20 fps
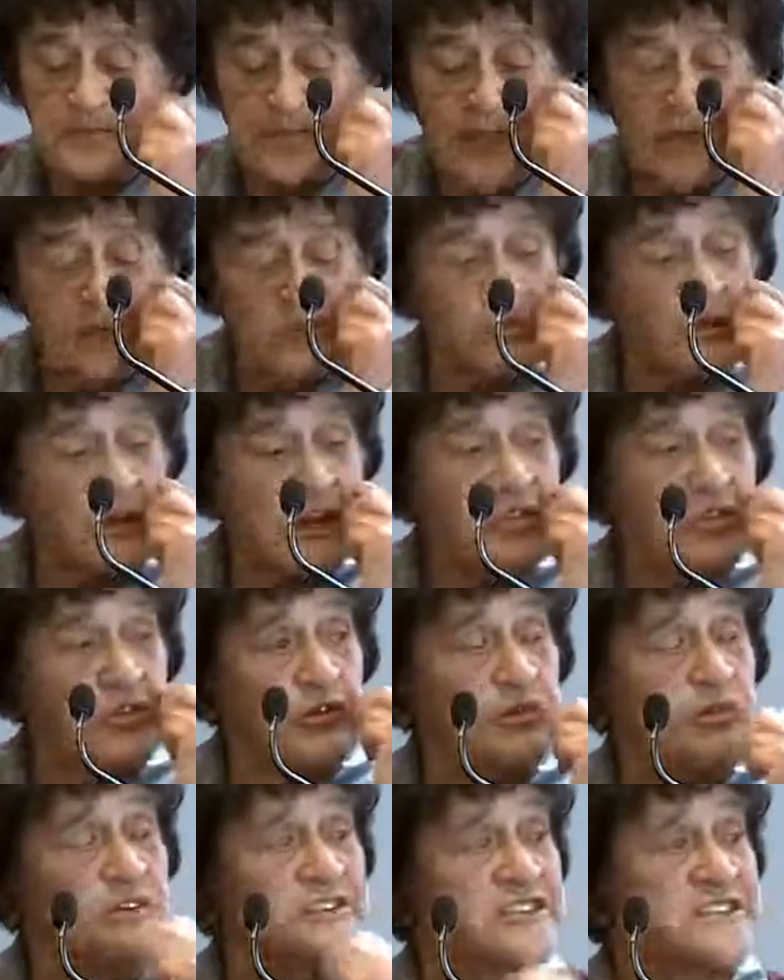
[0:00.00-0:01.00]
and everybody
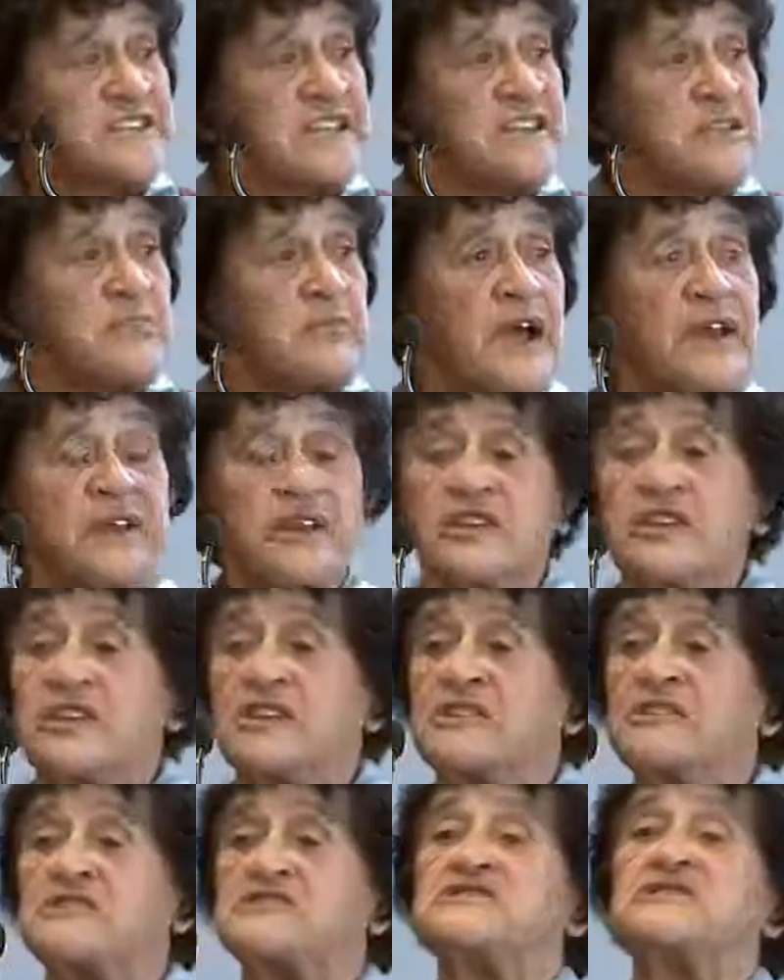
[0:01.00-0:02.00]
thought, well, she's had the Manuka,
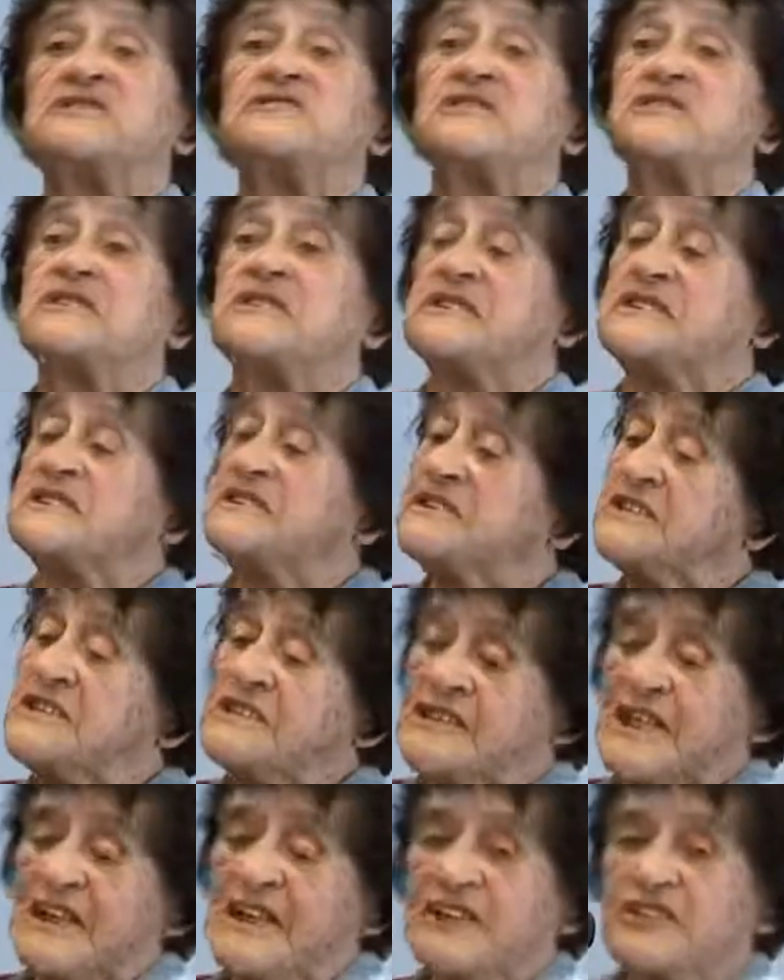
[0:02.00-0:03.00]
you know, it's different in the
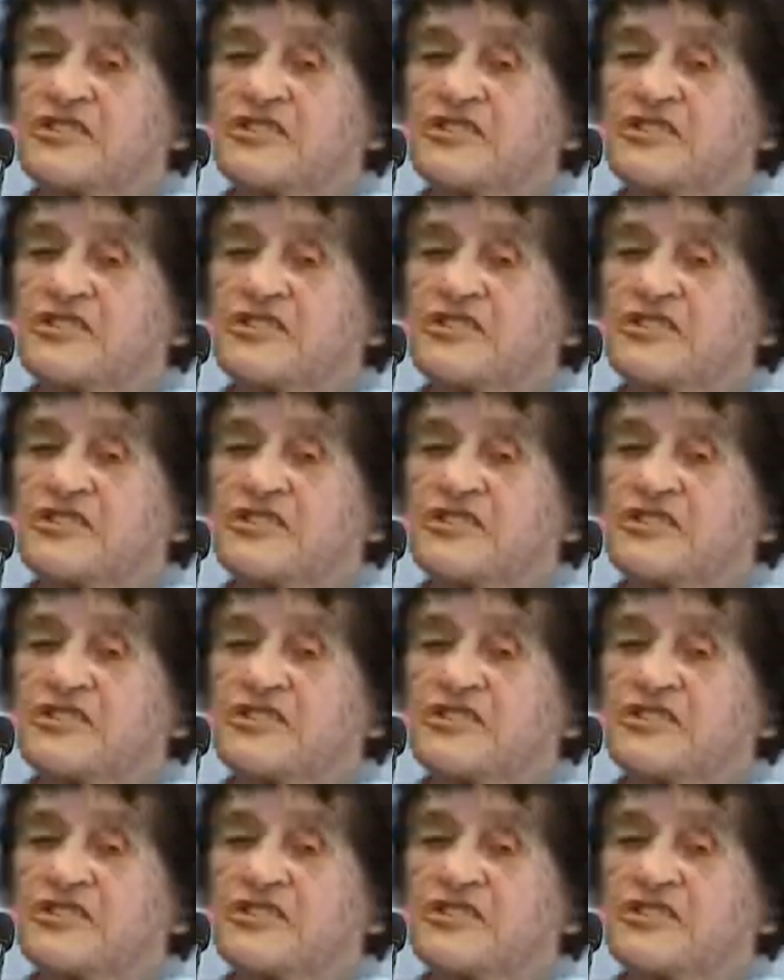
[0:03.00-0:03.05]
cities.